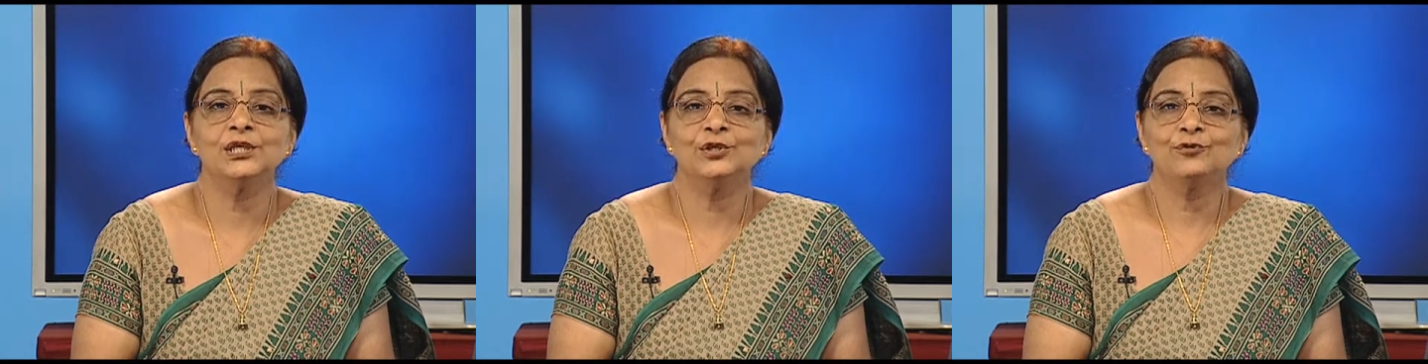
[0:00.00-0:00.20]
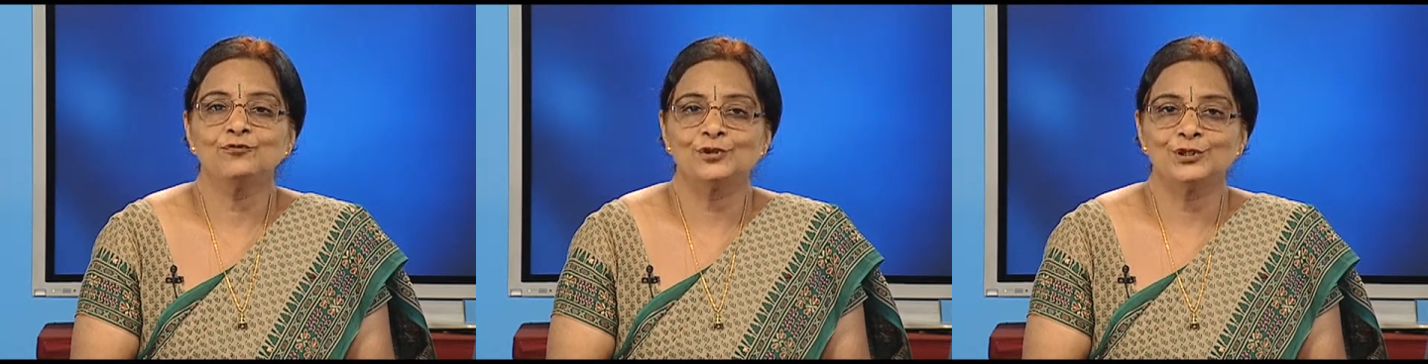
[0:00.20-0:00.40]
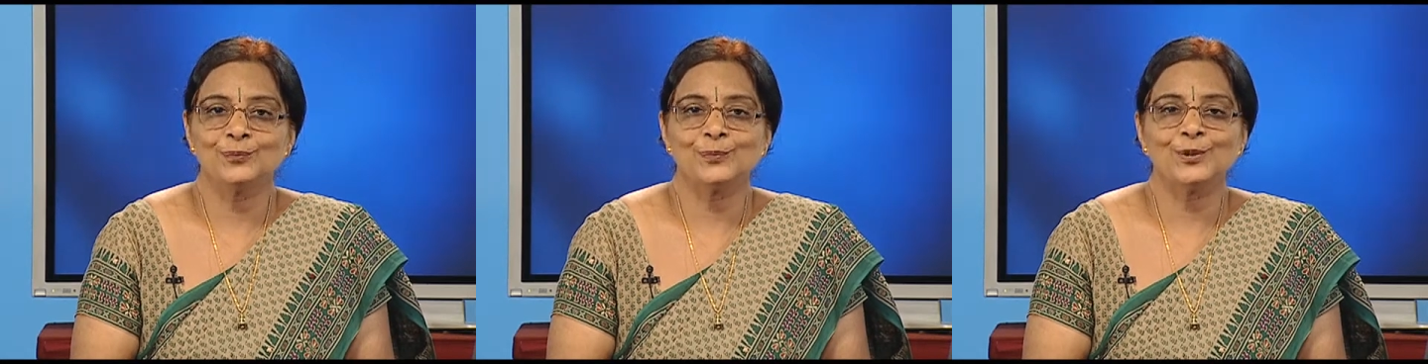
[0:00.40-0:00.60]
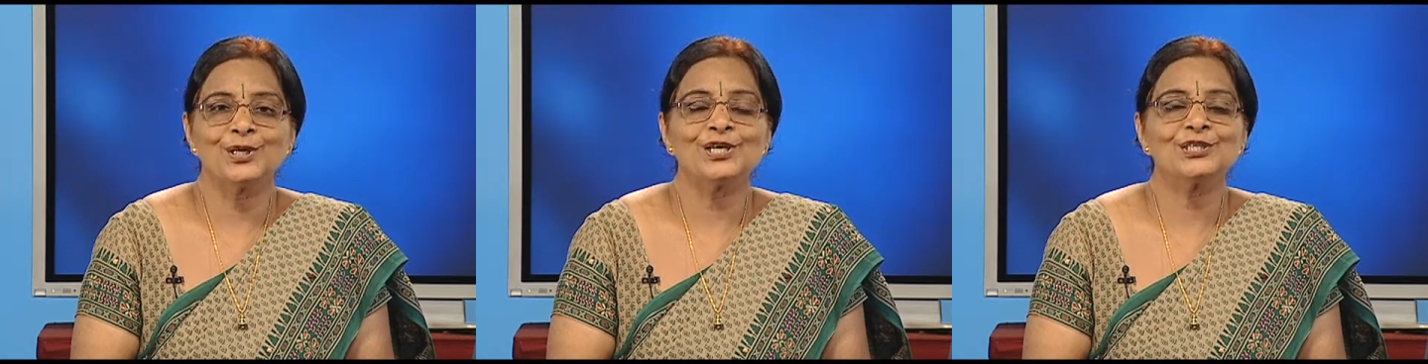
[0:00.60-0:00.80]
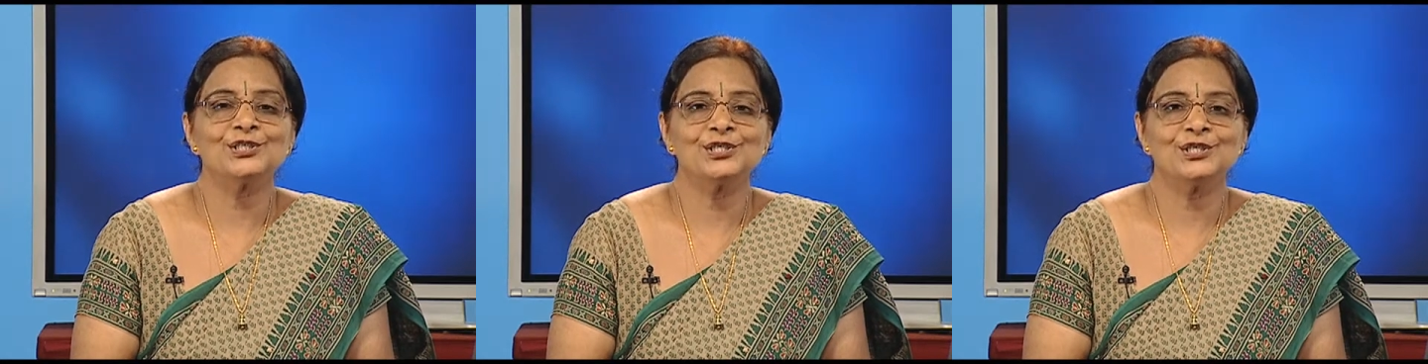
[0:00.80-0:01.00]
for the
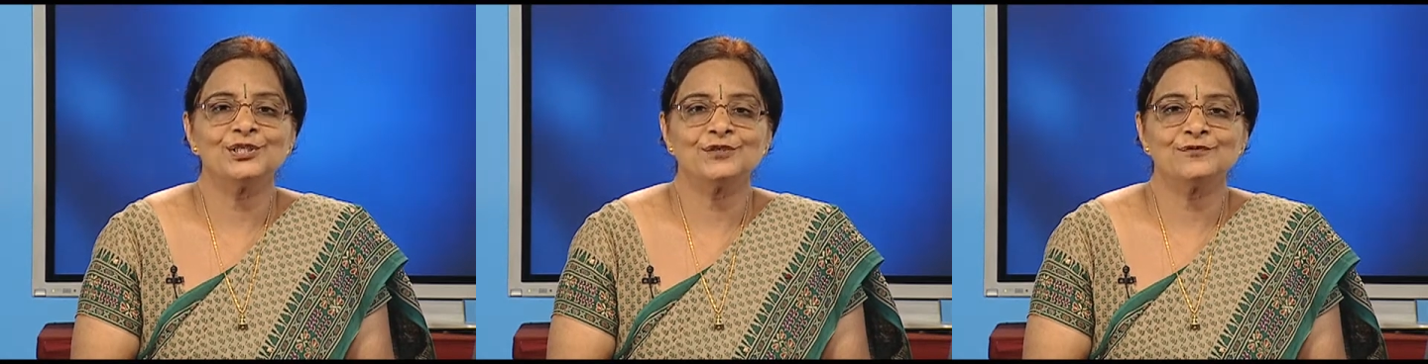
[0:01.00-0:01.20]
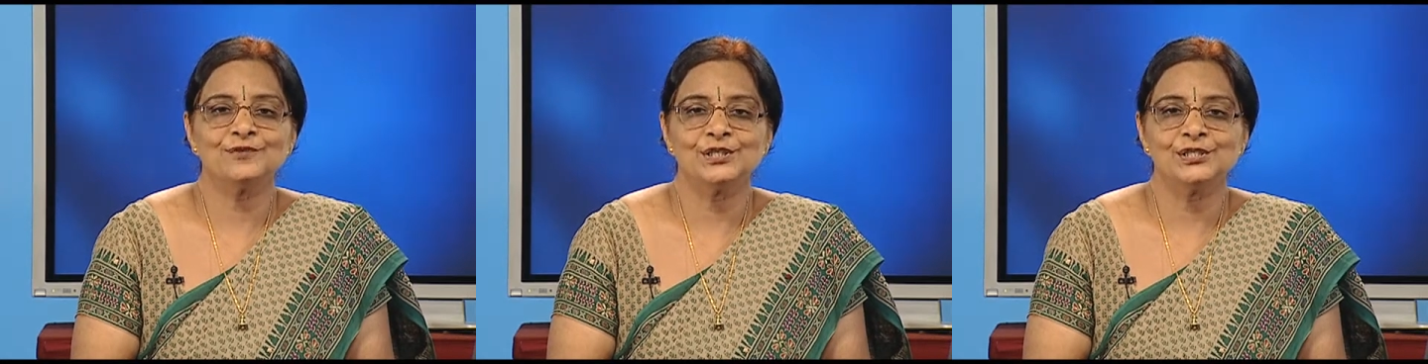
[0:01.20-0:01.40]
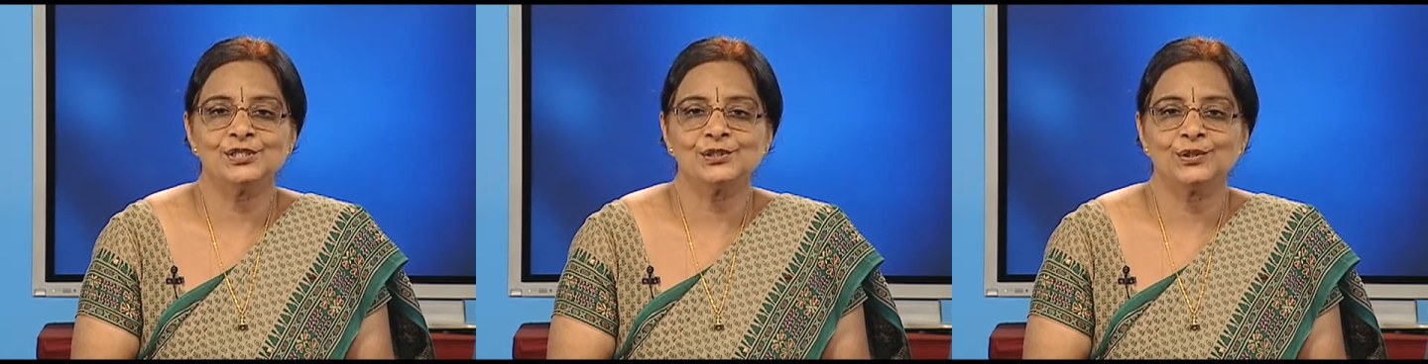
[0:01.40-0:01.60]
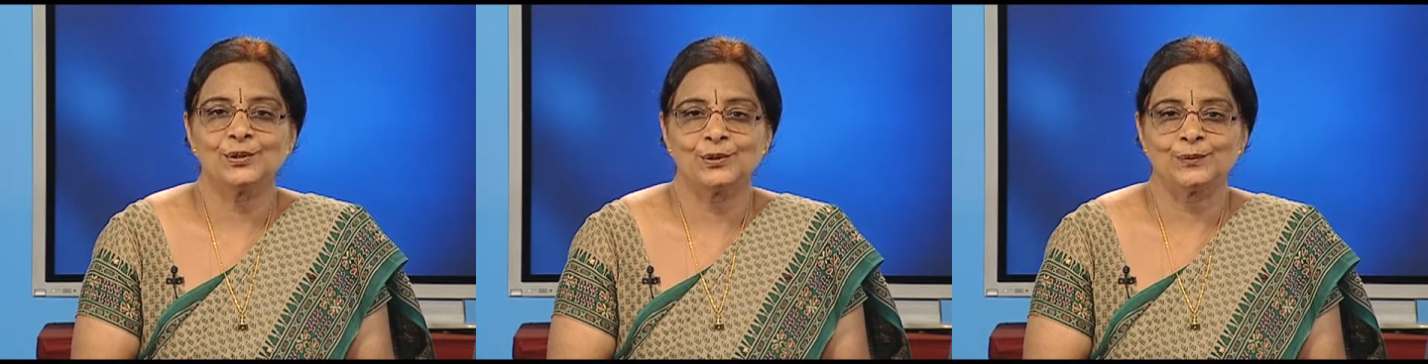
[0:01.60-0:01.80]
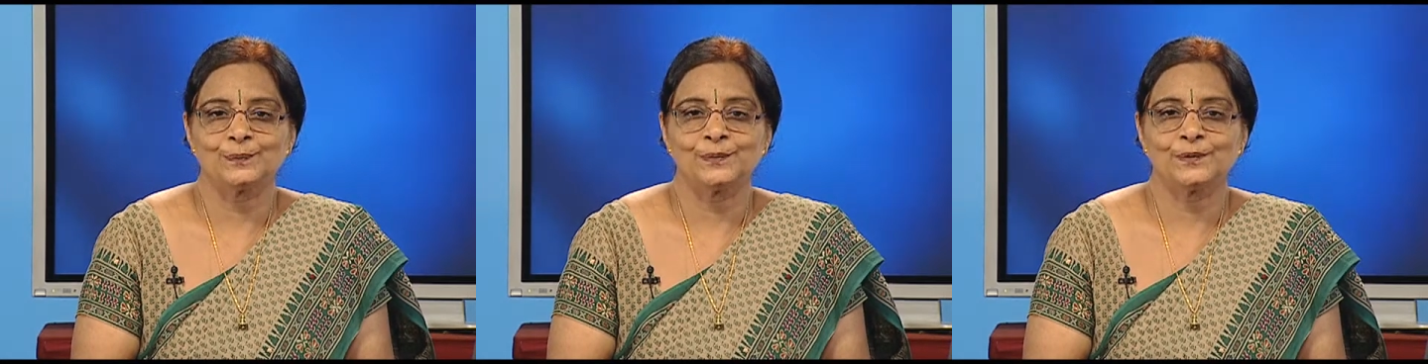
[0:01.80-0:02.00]
production of this
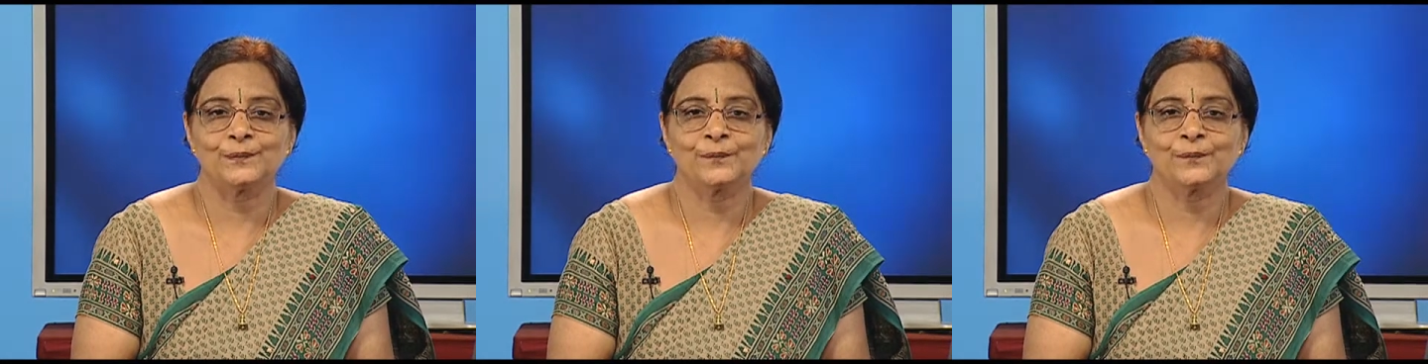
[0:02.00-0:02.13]
crop.